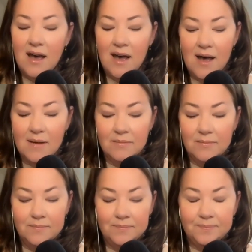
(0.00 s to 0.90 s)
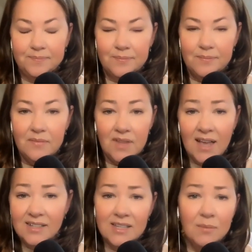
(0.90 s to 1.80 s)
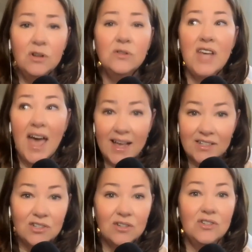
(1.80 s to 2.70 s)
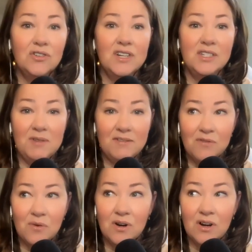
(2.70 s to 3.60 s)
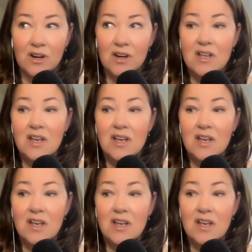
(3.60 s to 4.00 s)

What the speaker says: As someone who's had surgeries before,